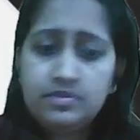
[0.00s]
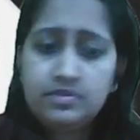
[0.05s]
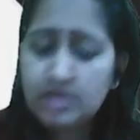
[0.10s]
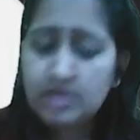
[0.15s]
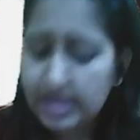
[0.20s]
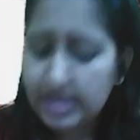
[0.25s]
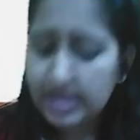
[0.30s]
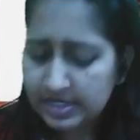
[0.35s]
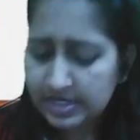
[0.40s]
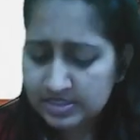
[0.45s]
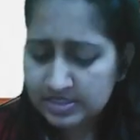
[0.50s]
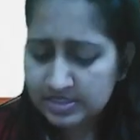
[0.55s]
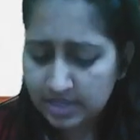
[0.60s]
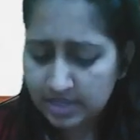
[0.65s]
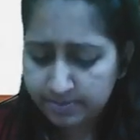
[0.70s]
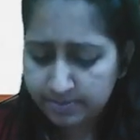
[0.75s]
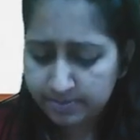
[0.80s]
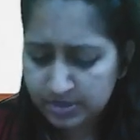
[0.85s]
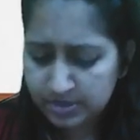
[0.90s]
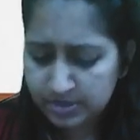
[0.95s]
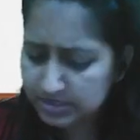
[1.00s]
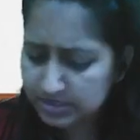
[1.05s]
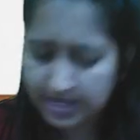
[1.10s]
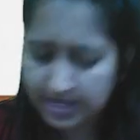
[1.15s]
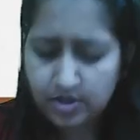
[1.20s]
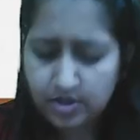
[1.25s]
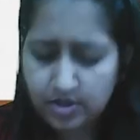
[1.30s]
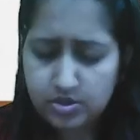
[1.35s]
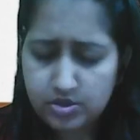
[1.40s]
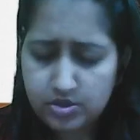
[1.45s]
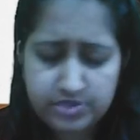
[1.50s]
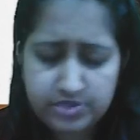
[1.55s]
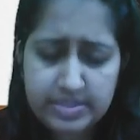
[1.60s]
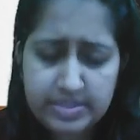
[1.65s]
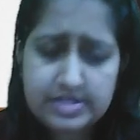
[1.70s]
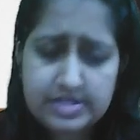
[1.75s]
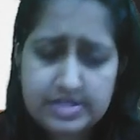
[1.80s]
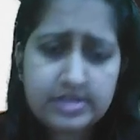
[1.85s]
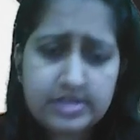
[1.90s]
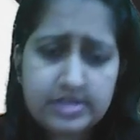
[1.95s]
An example, a psychology
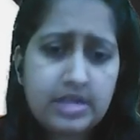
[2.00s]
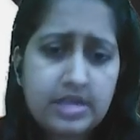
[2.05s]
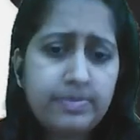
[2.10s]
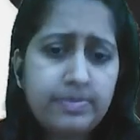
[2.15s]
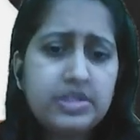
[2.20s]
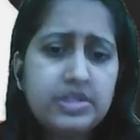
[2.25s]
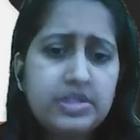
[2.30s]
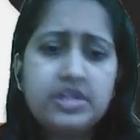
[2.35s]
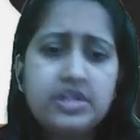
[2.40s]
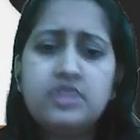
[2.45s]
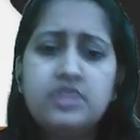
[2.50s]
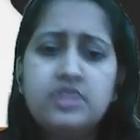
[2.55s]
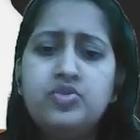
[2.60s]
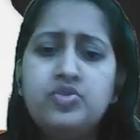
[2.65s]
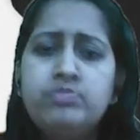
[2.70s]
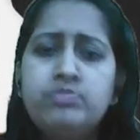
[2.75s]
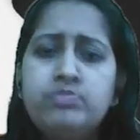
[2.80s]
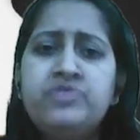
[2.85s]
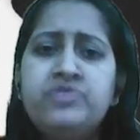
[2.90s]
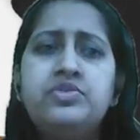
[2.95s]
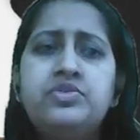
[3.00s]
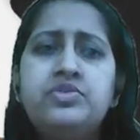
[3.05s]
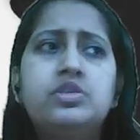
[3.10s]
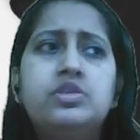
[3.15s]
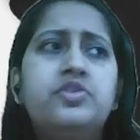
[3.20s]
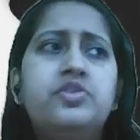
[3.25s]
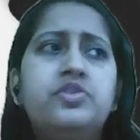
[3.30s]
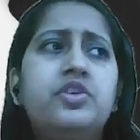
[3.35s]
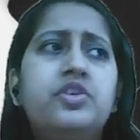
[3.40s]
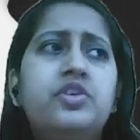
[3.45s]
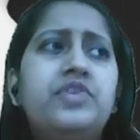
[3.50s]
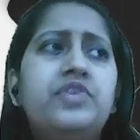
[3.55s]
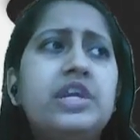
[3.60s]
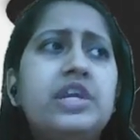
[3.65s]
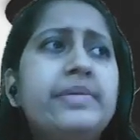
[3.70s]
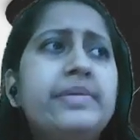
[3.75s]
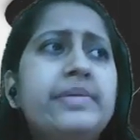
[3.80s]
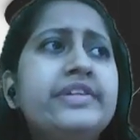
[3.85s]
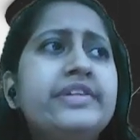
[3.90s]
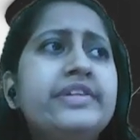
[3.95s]
based example here would be,
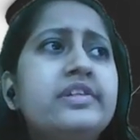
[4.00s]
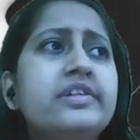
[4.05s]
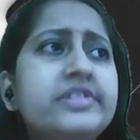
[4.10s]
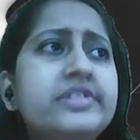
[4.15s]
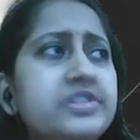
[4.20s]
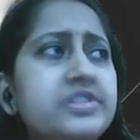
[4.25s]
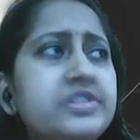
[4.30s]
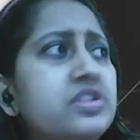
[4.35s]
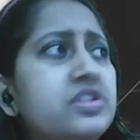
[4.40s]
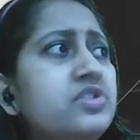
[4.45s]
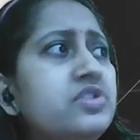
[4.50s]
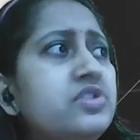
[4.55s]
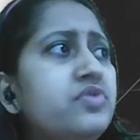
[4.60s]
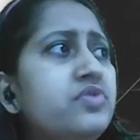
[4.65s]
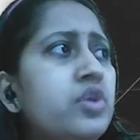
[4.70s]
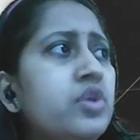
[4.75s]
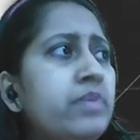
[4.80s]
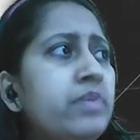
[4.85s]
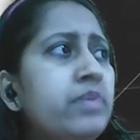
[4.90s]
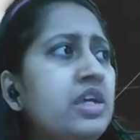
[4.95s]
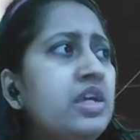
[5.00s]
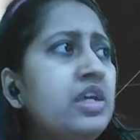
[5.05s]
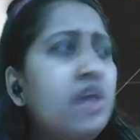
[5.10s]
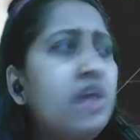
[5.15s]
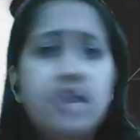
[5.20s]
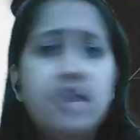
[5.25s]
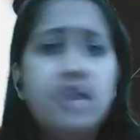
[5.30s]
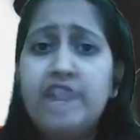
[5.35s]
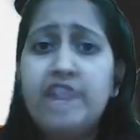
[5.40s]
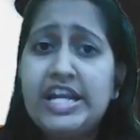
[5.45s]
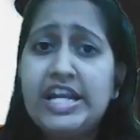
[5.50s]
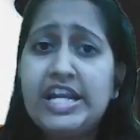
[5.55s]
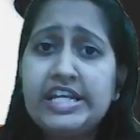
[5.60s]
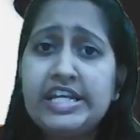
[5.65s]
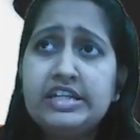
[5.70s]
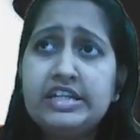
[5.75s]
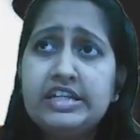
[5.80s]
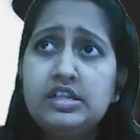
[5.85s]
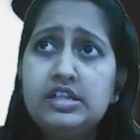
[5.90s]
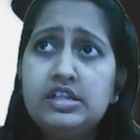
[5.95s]
fundamental research would be finding
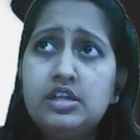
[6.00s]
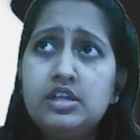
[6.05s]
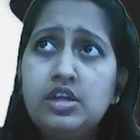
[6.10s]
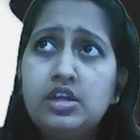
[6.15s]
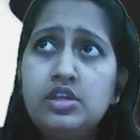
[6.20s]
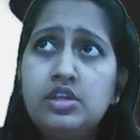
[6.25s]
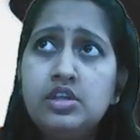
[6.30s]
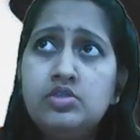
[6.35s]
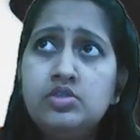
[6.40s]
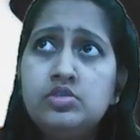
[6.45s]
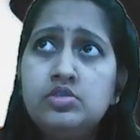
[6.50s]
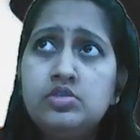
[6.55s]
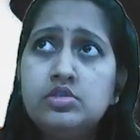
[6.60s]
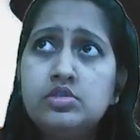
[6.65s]
a new